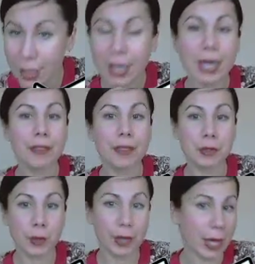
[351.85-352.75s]

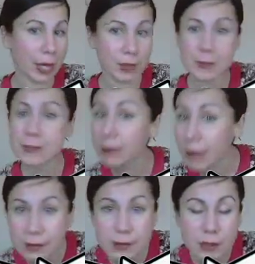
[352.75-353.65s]
answer, and then you
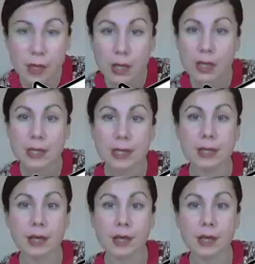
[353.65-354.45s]
can select